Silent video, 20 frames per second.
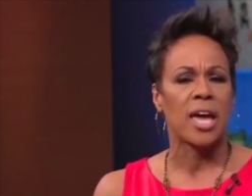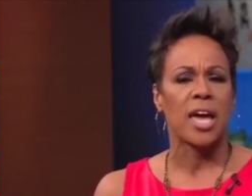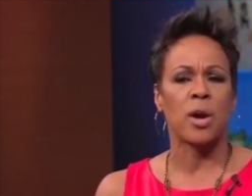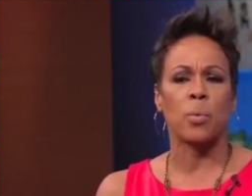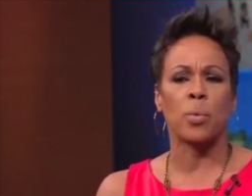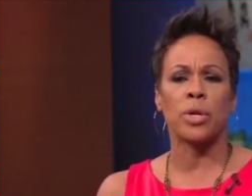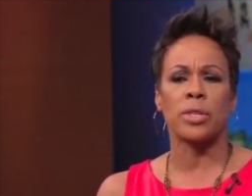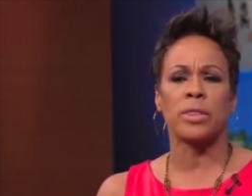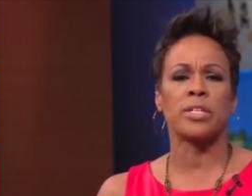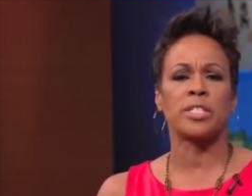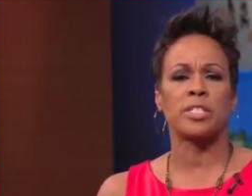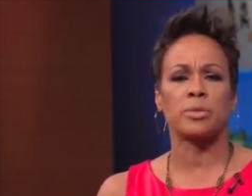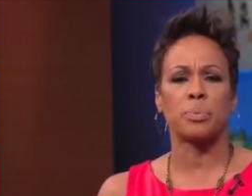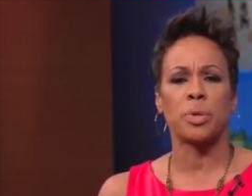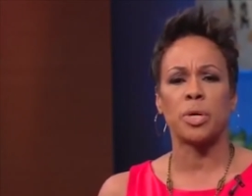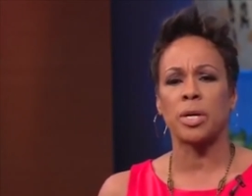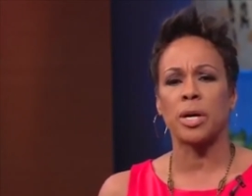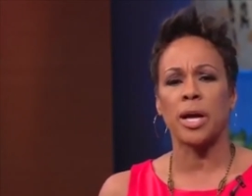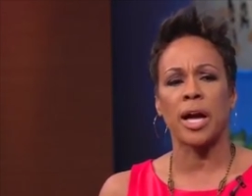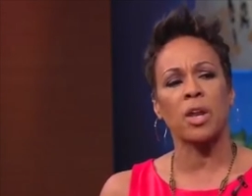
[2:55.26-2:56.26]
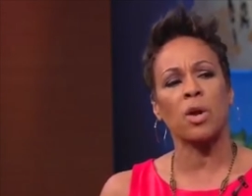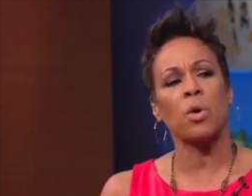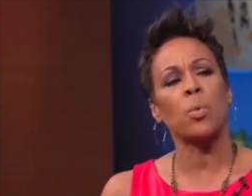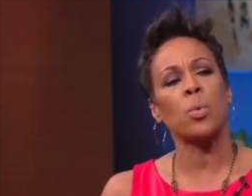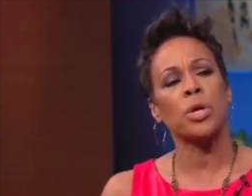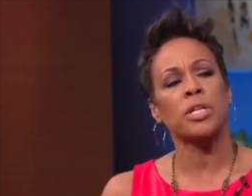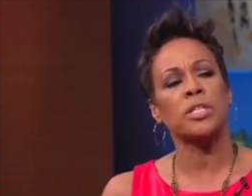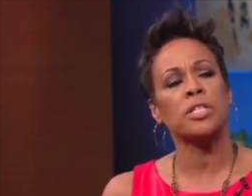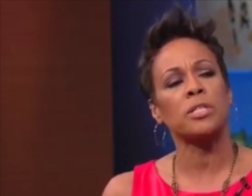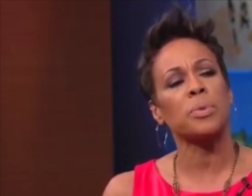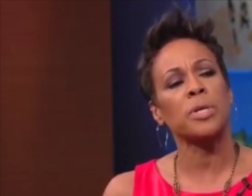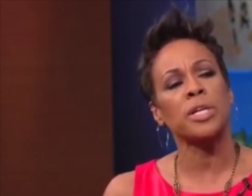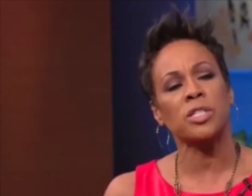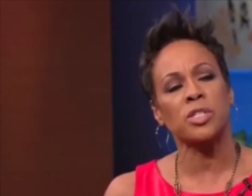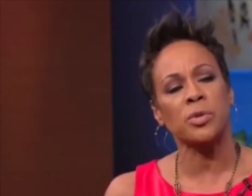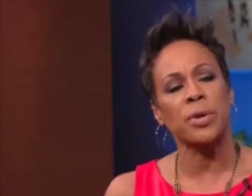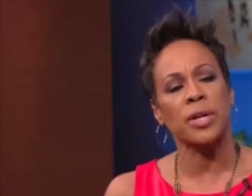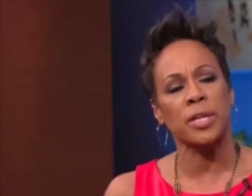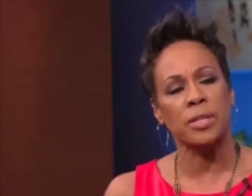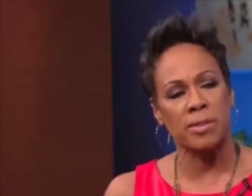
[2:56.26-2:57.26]
And with this book, I don't want it to be a
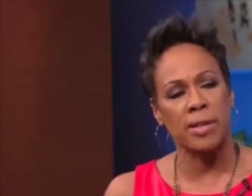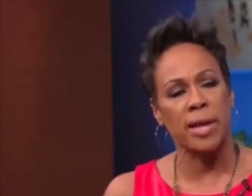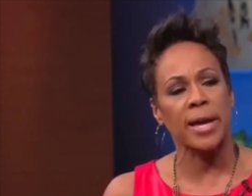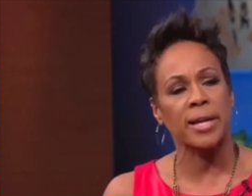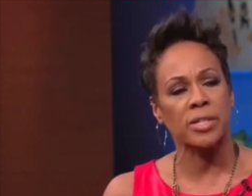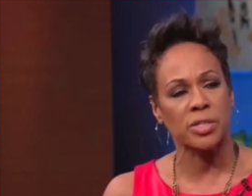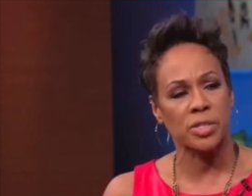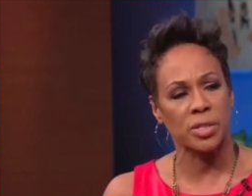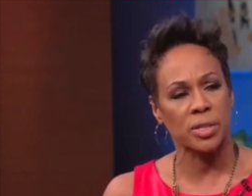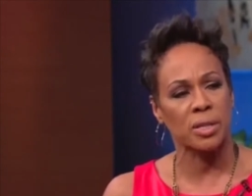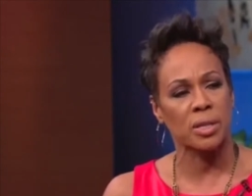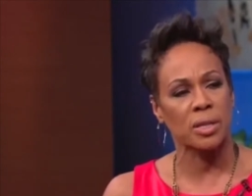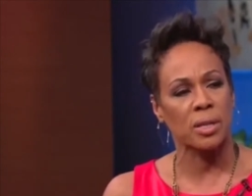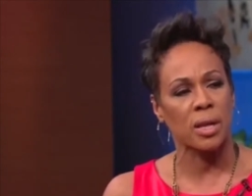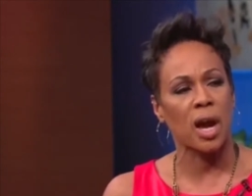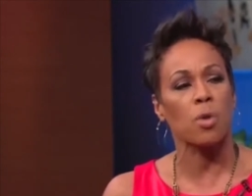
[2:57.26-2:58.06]
transaction.